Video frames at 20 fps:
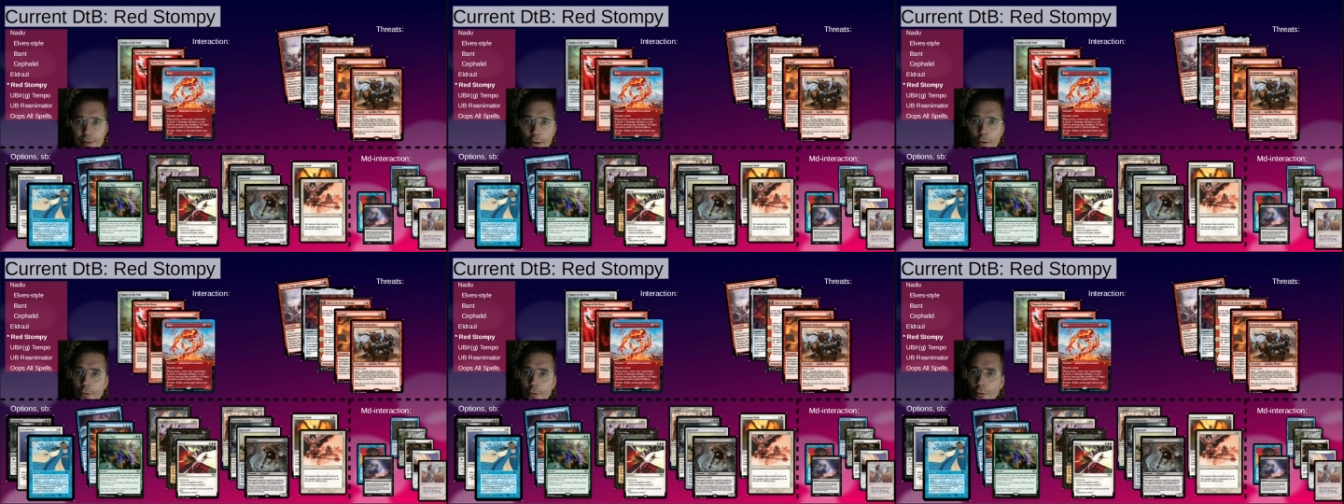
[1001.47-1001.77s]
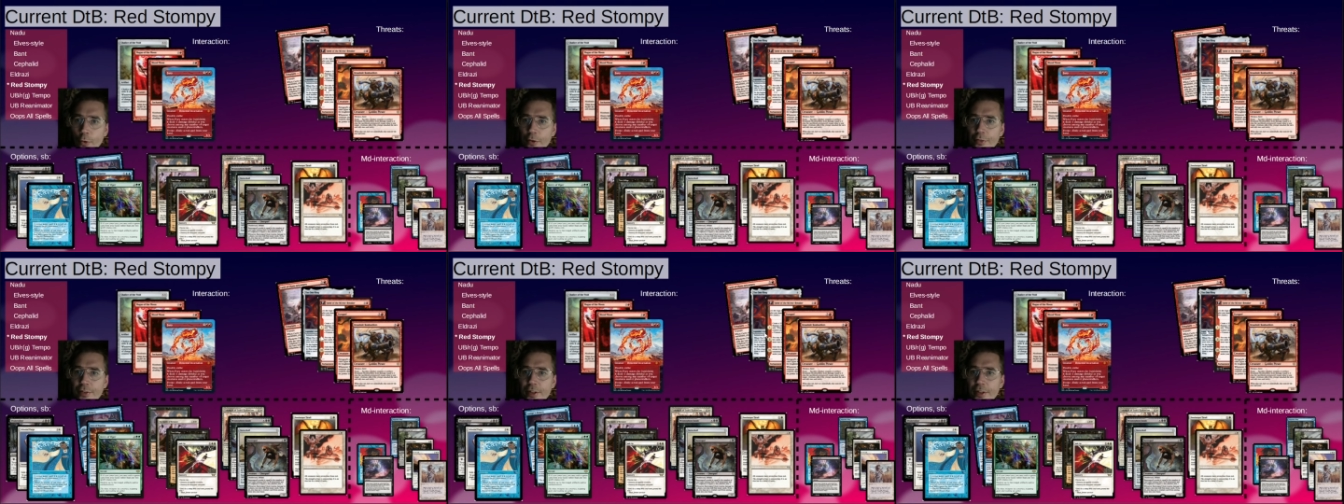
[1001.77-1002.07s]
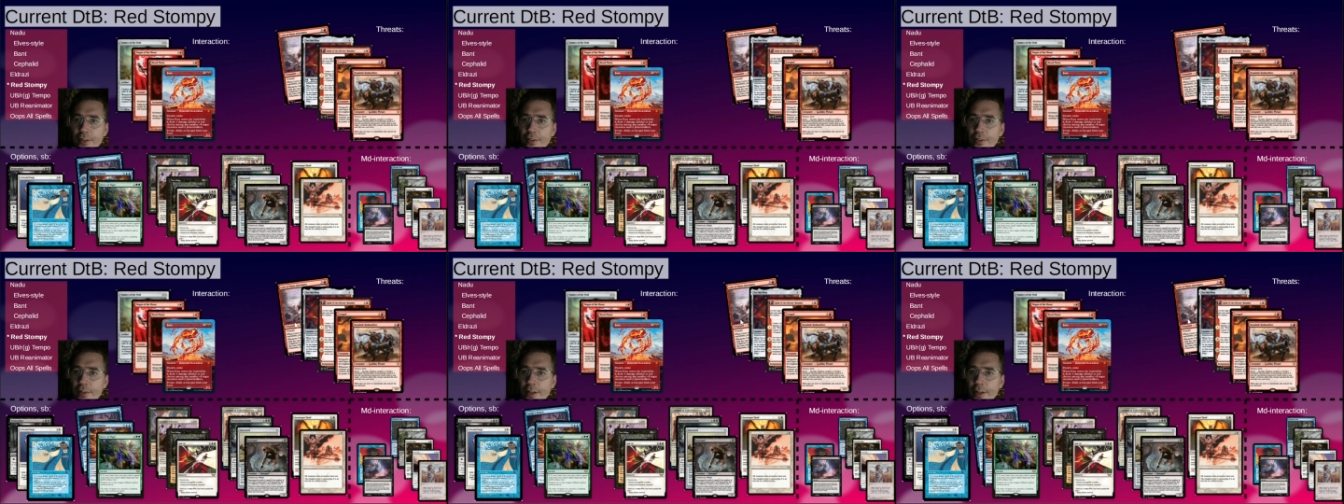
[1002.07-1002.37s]
Of course,
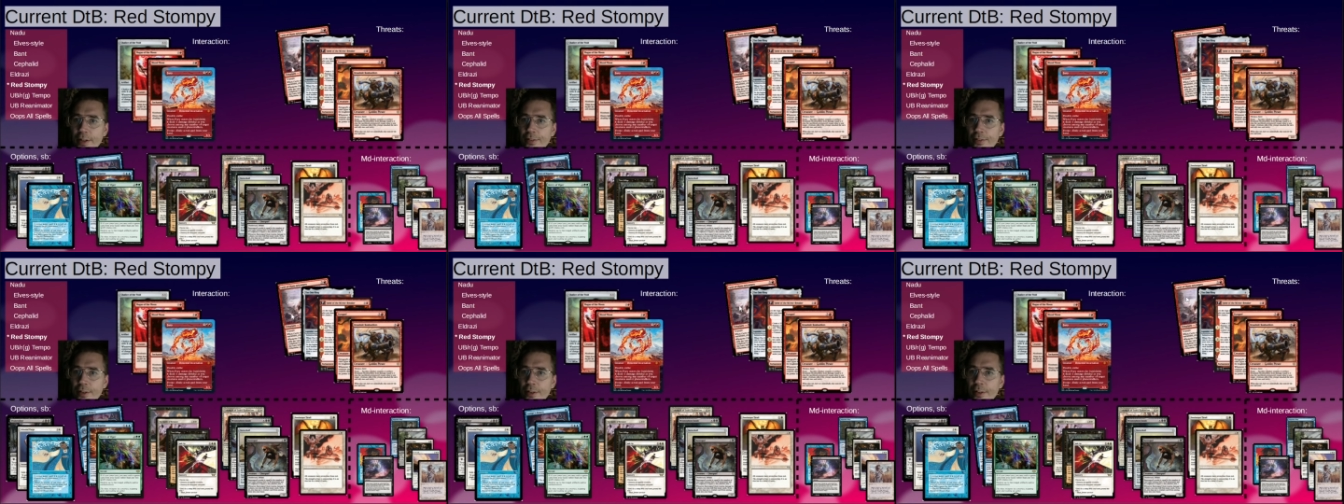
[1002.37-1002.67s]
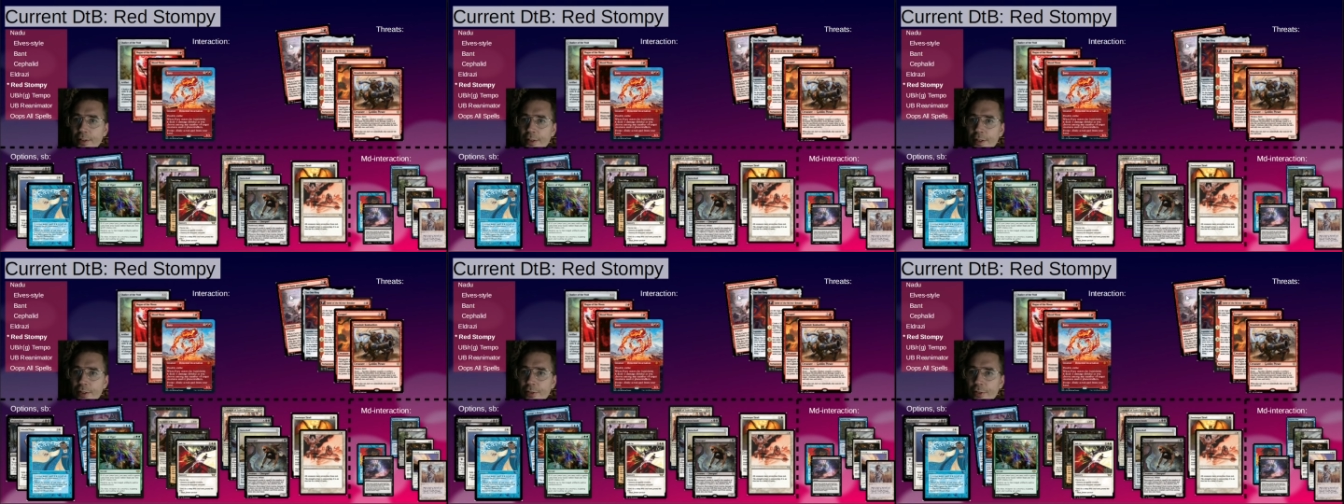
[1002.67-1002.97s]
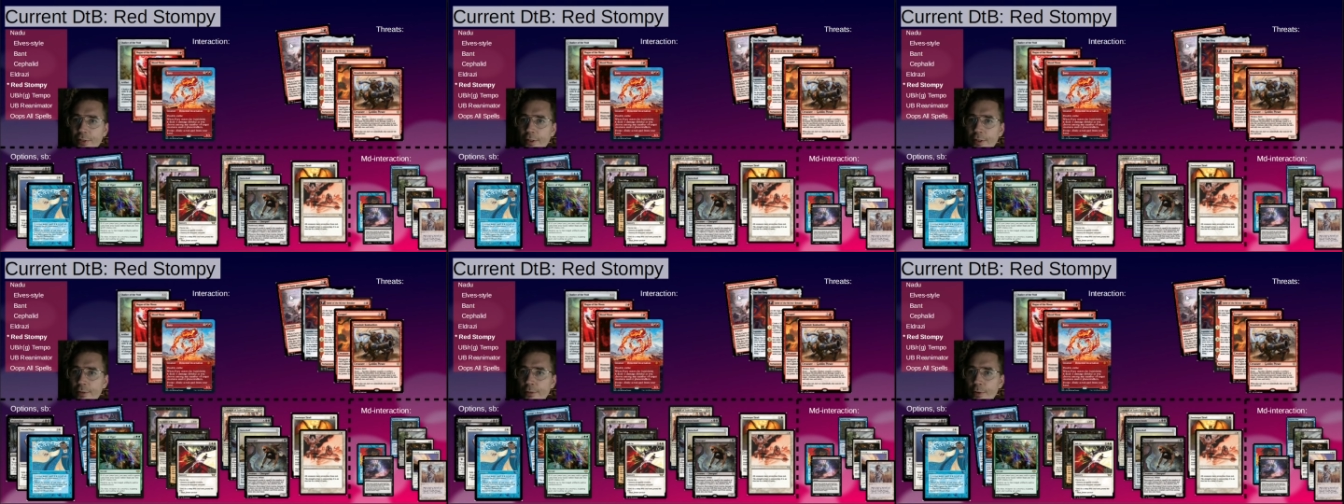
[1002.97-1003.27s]
there's an
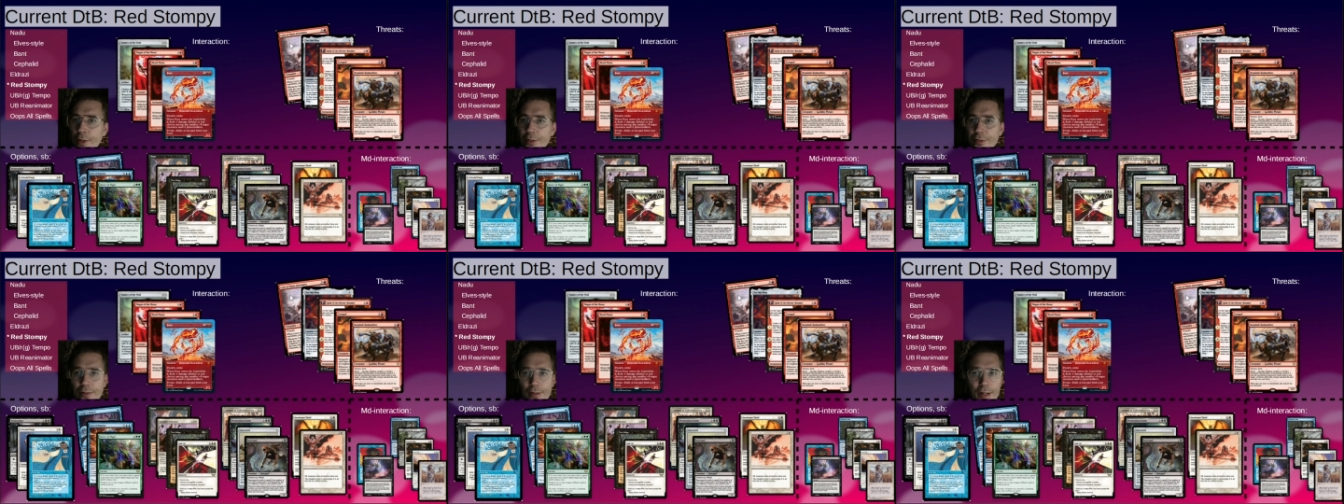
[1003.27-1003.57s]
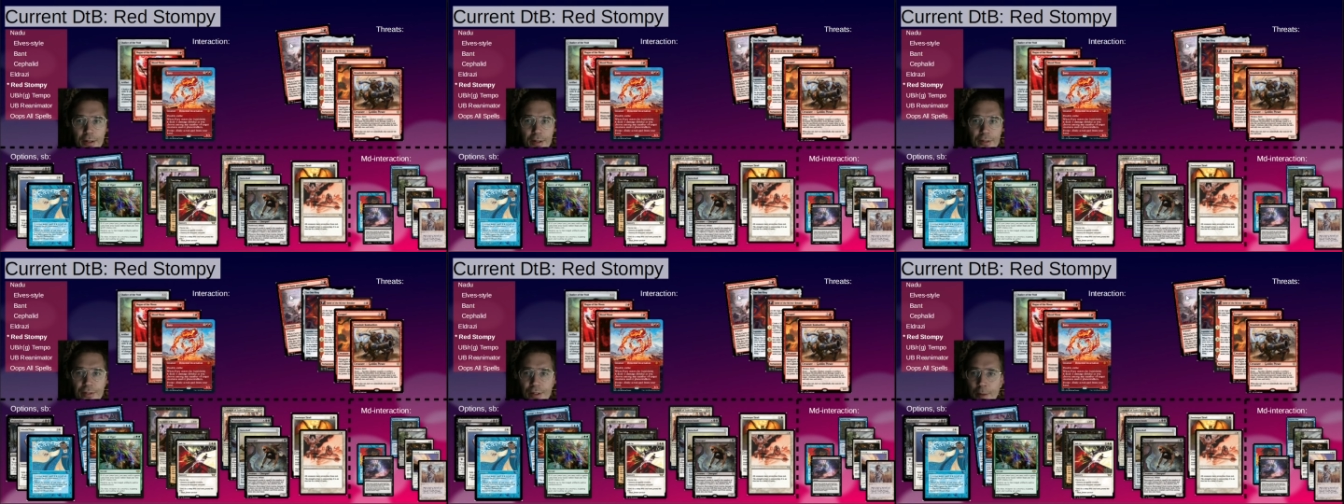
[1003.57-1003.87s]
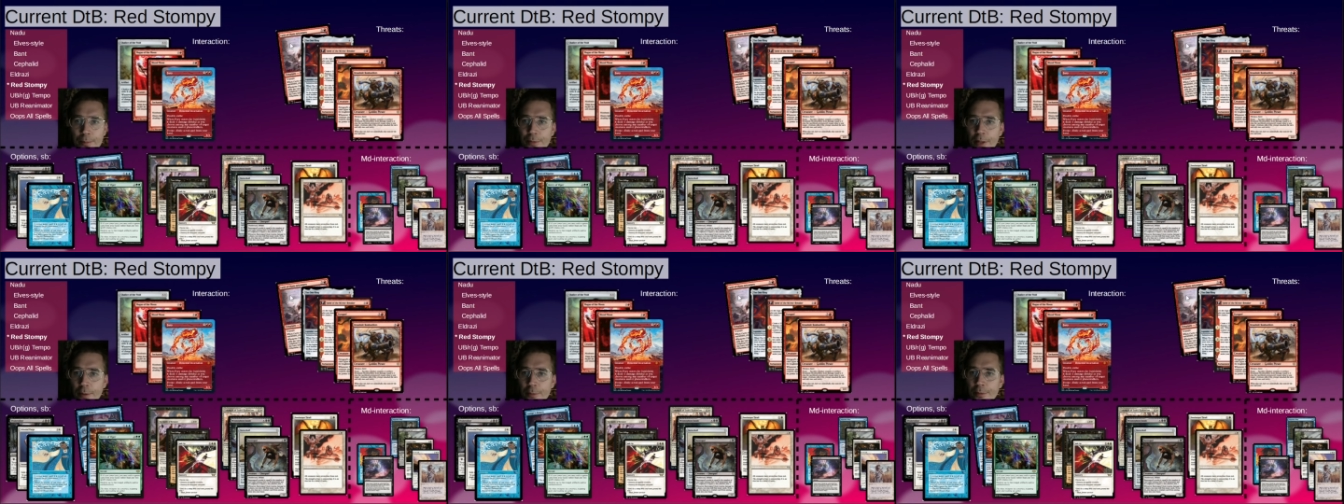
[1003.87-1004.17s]
initiative creature that they
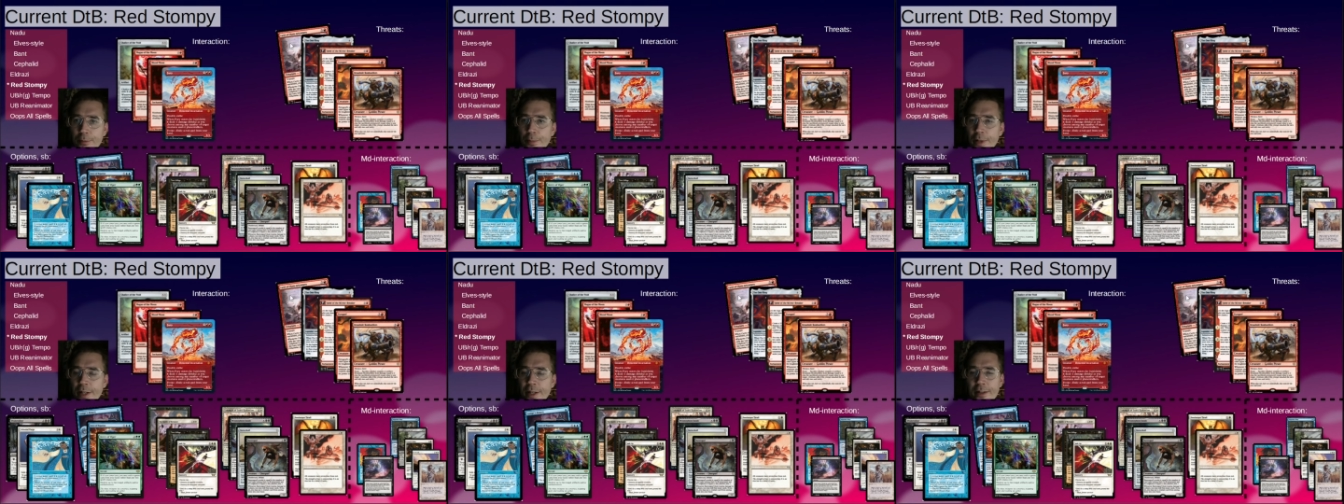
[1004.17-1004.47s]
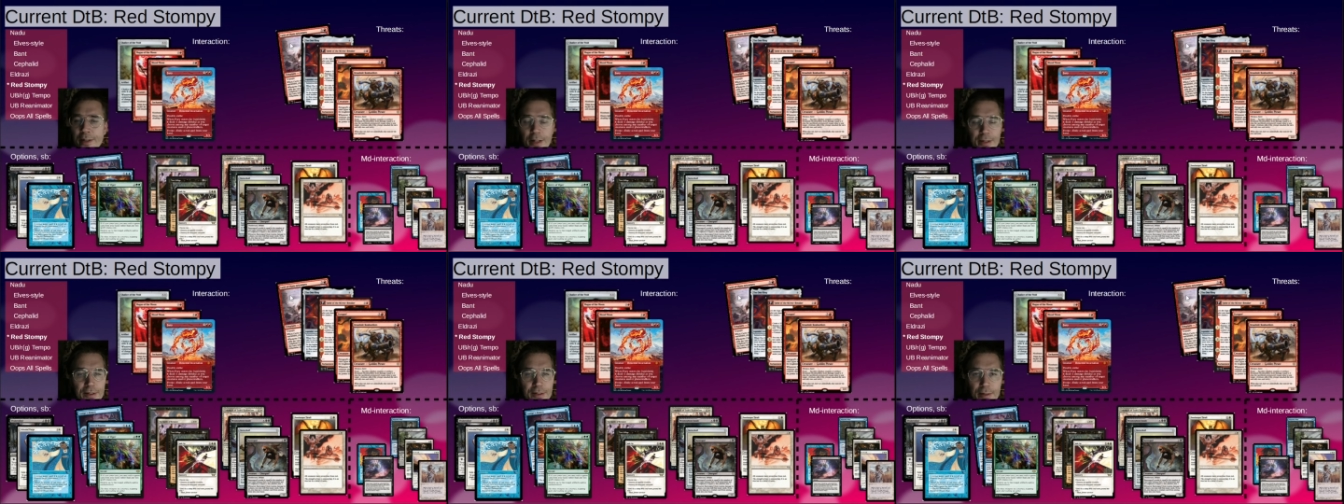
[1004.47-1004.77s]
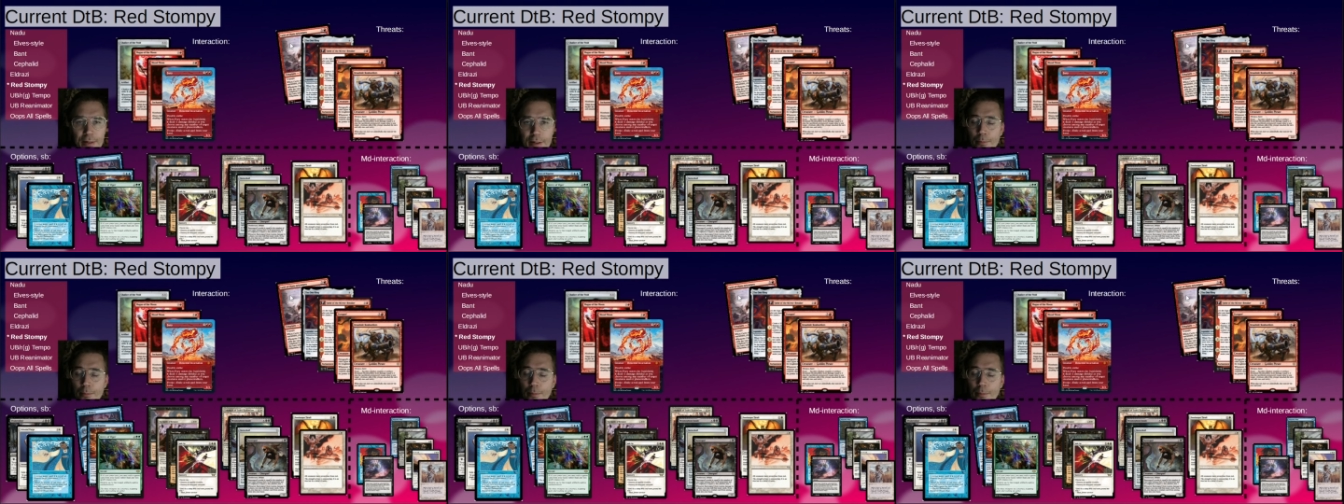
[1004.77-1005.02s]
sometimes play that